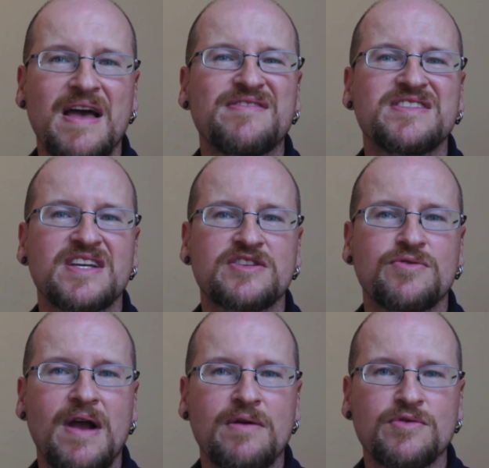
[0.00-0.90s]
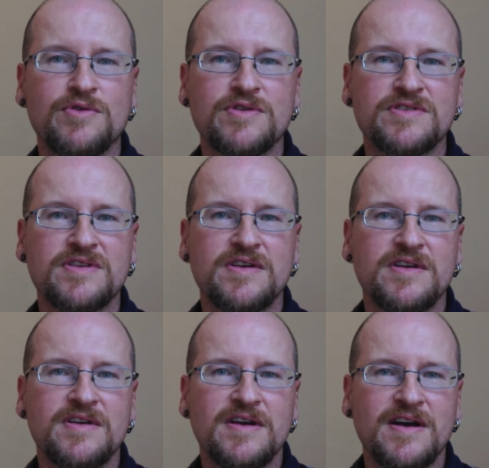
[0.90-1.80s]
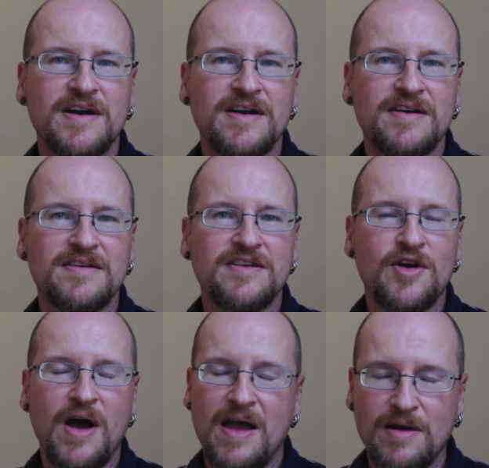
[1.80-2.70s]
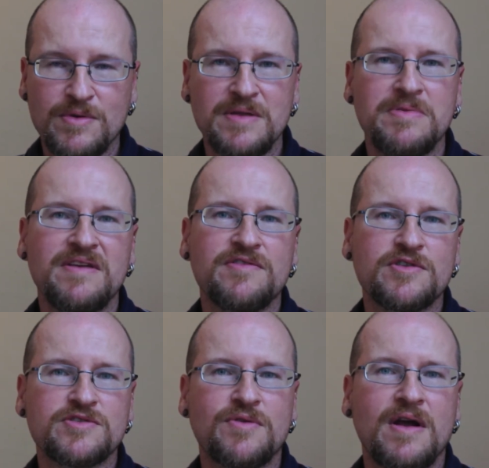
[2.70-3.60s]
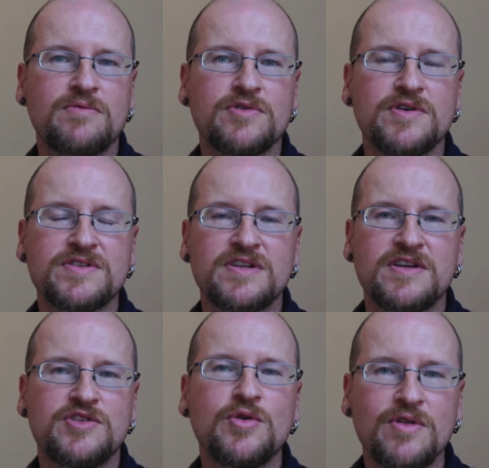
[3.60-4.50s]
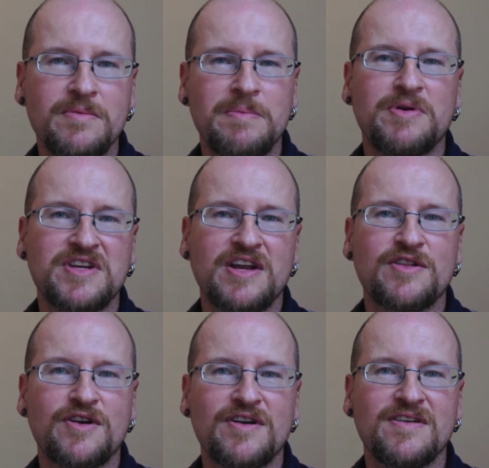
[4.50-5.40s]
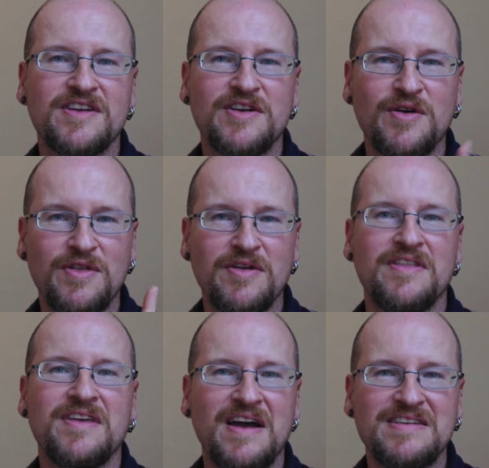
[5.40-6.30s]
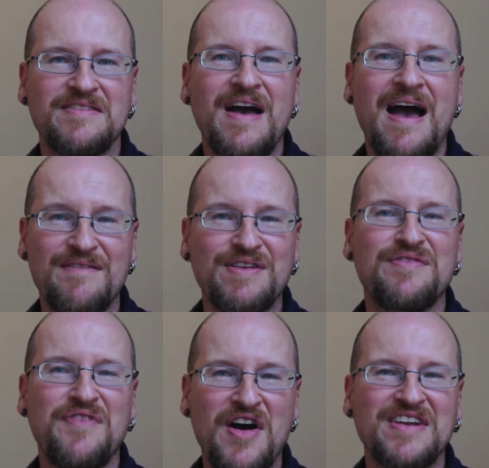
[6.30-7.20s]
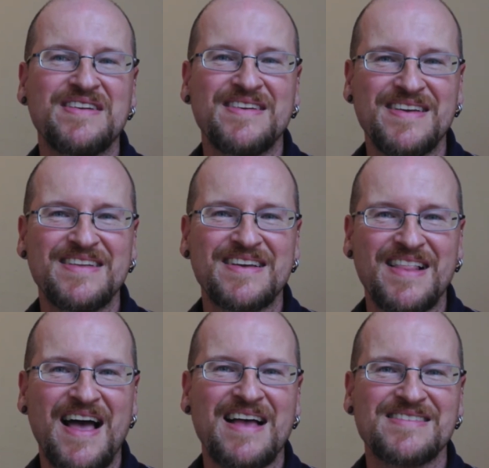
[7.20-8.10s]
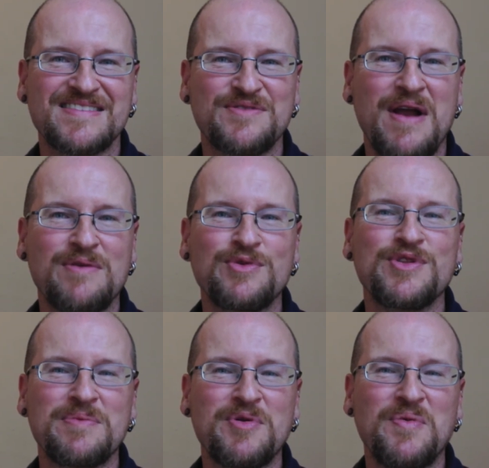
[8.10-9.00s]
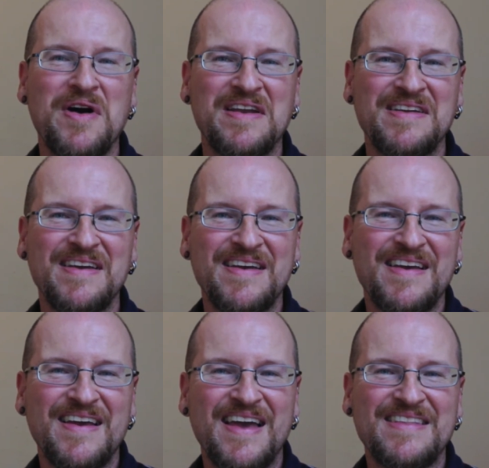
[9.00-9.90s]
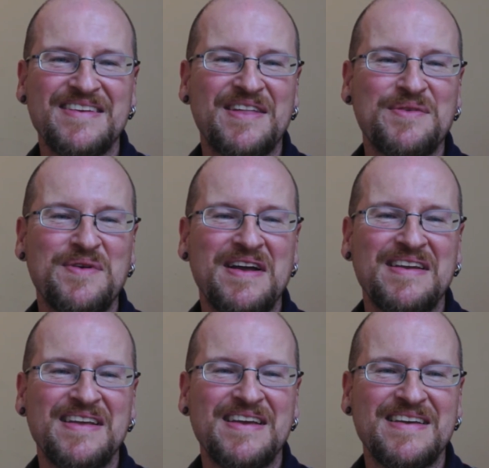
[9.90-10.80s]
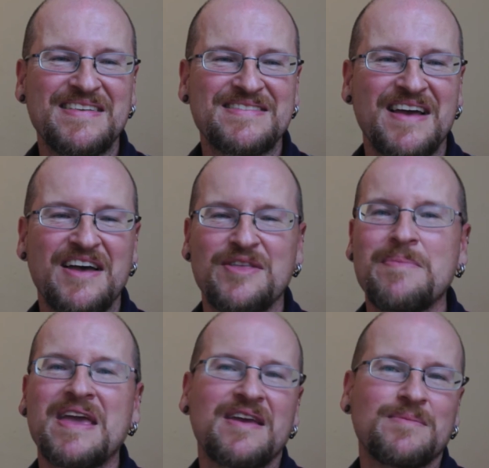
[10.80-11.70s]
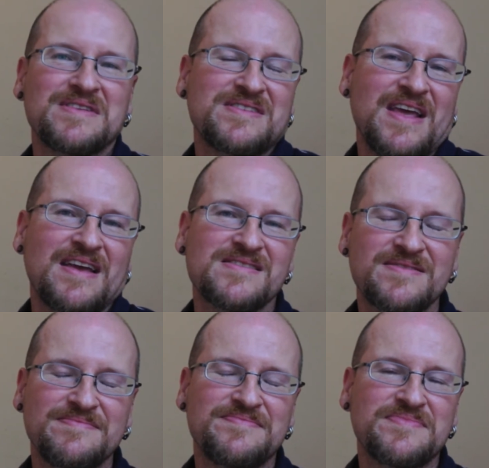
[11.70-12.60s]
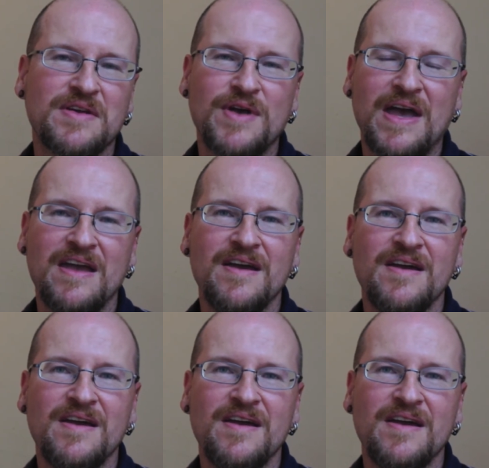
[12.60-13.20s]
I have 6 ground rules. I really believe in those ground rules. 2 of them in particular, the idea of having fun in the class, the ground rule number 1, and the other one is the making mistakes, okay?